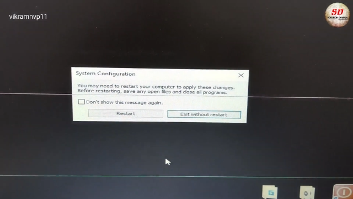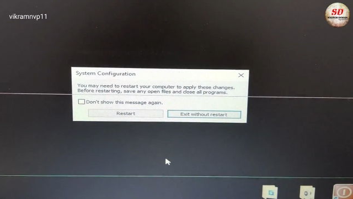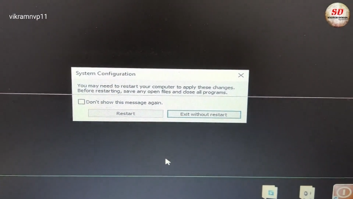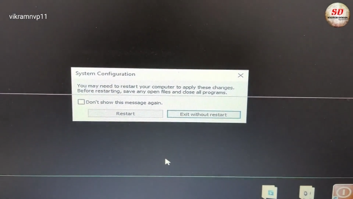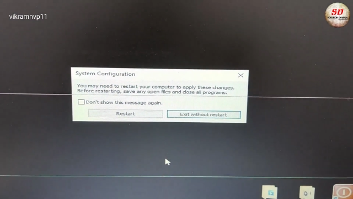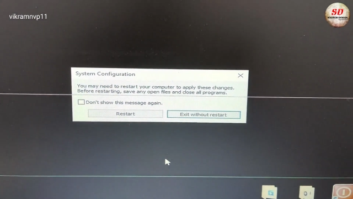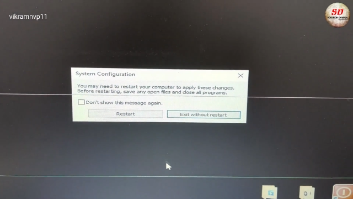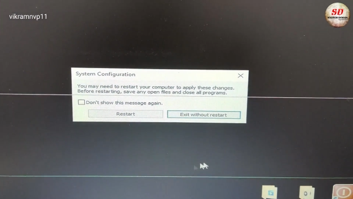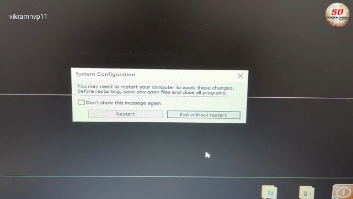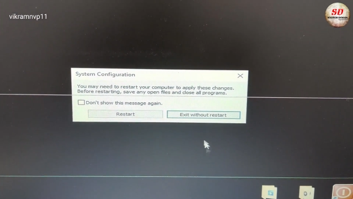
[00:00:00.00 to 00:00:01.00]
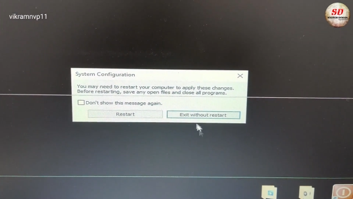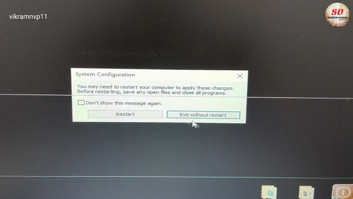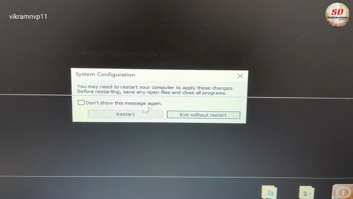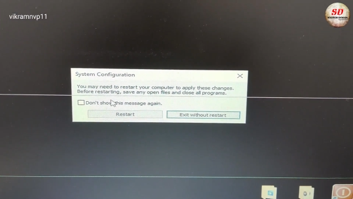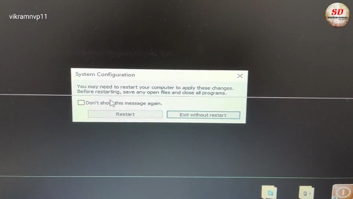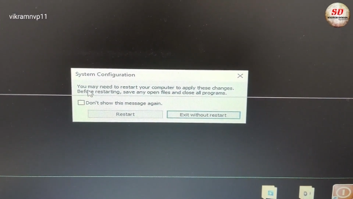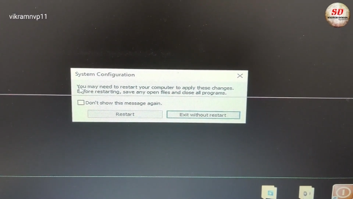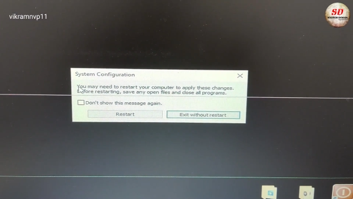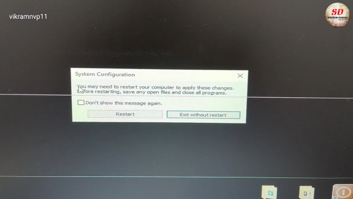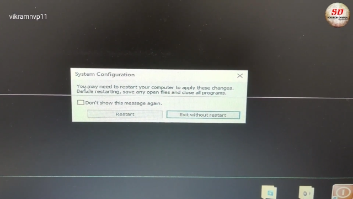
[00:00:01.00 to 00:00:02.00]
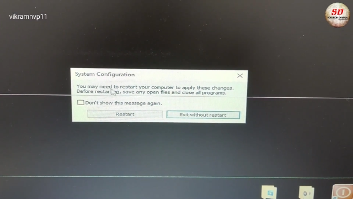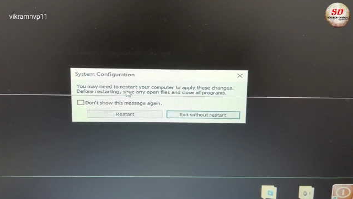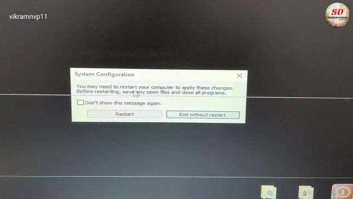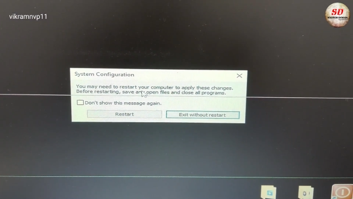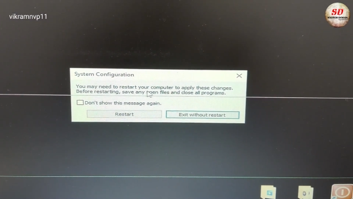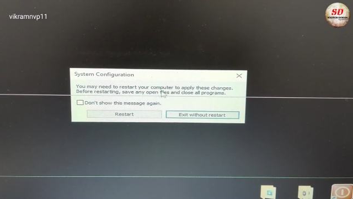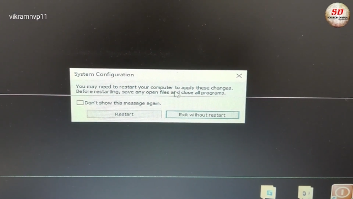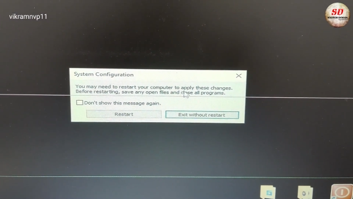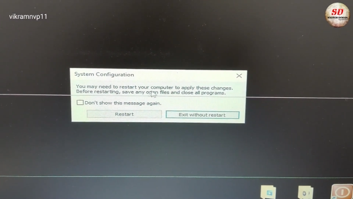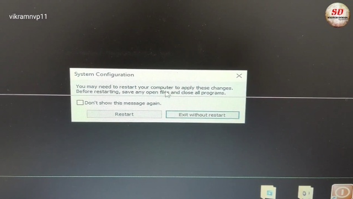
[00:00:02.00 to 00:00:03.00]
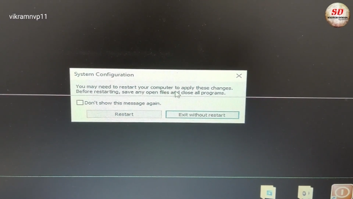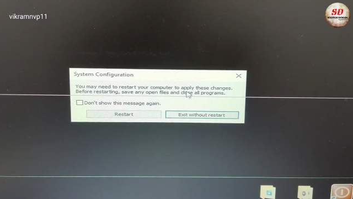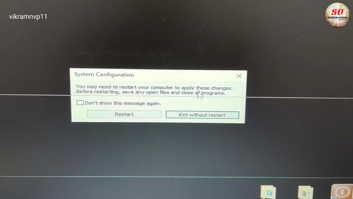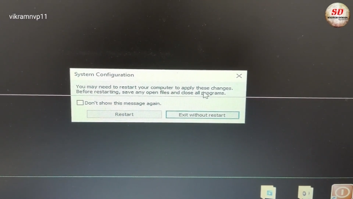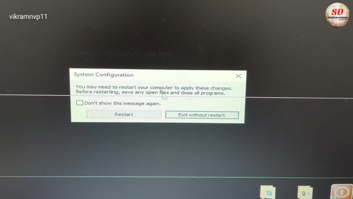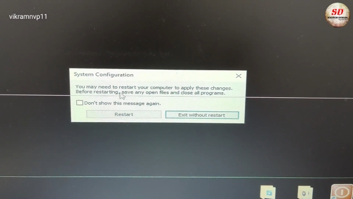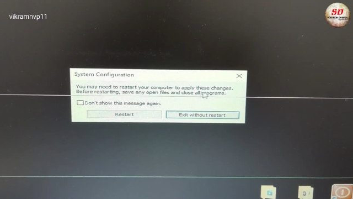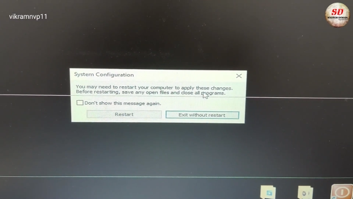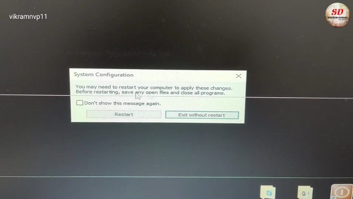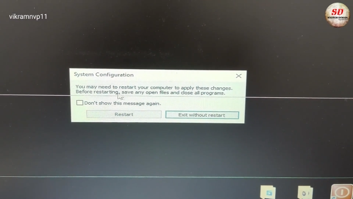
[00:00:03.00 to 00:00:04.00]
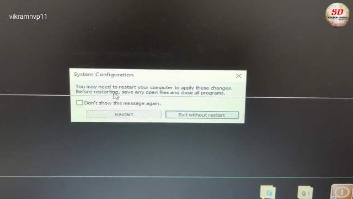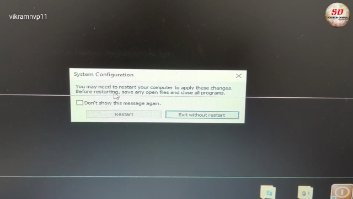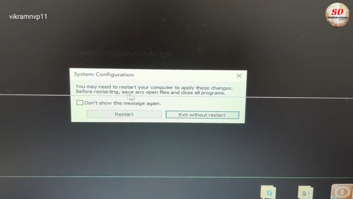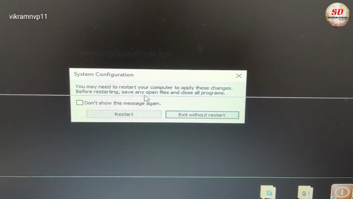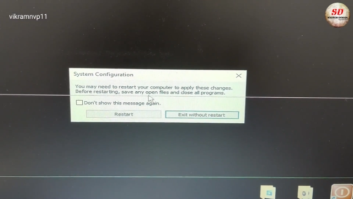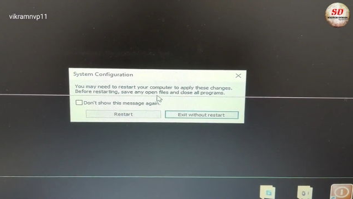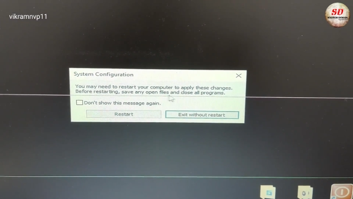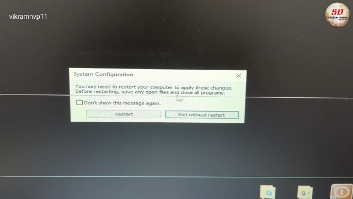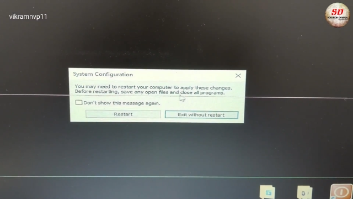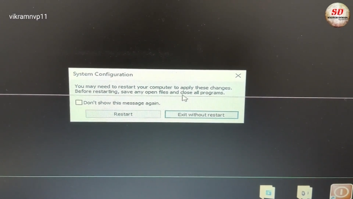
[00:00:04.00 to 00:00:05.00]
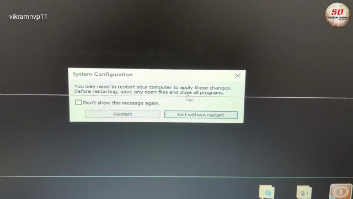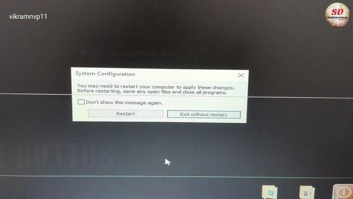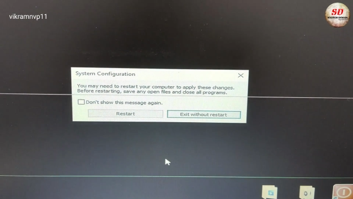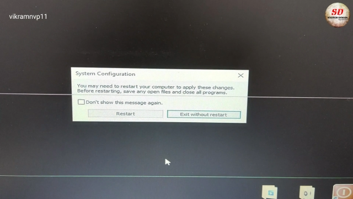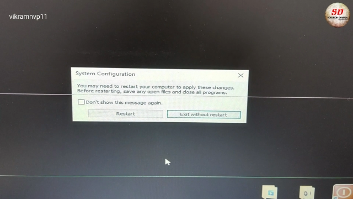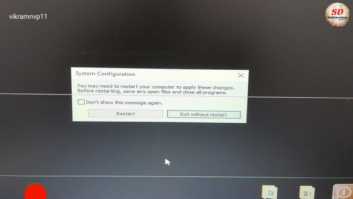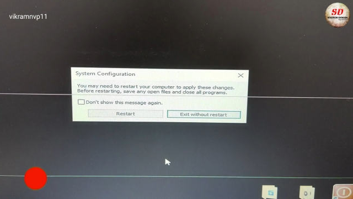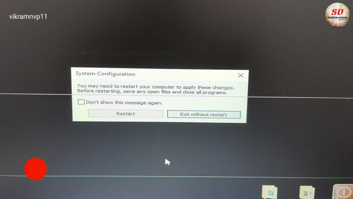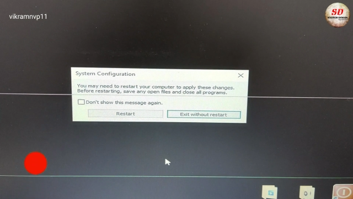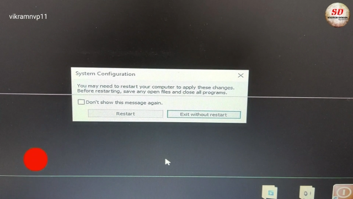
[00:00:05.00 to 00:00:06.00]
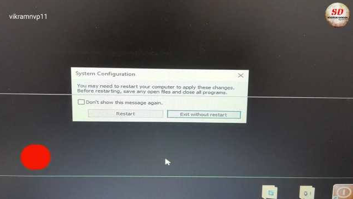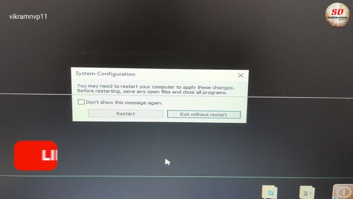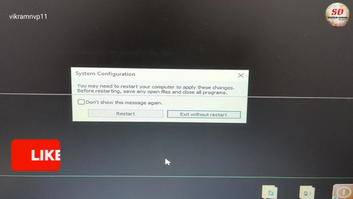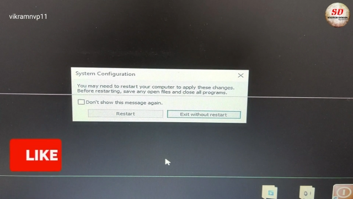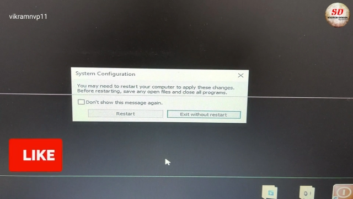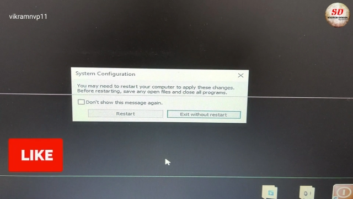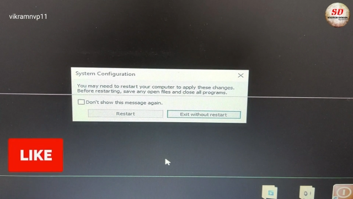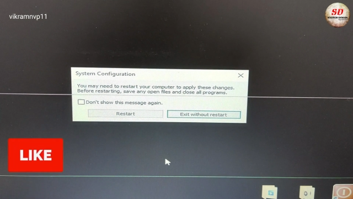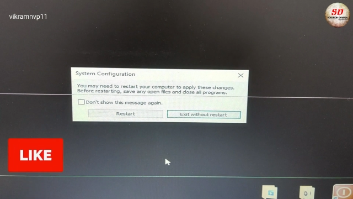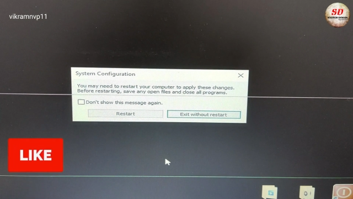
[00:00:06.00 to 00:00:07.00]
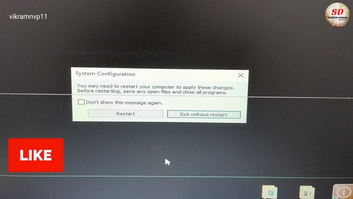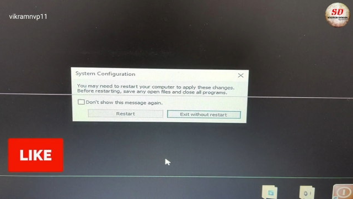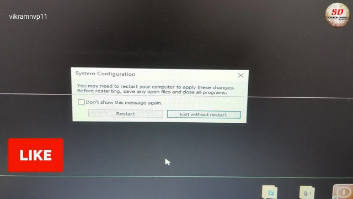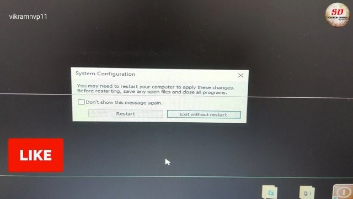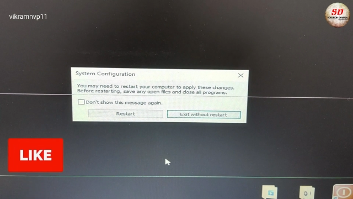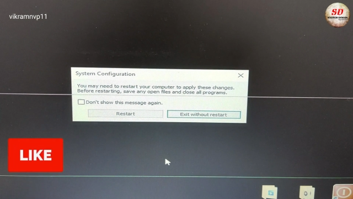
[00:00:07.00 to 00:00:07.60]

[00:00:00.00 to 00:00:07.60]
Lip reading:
[unreadable: no face in view]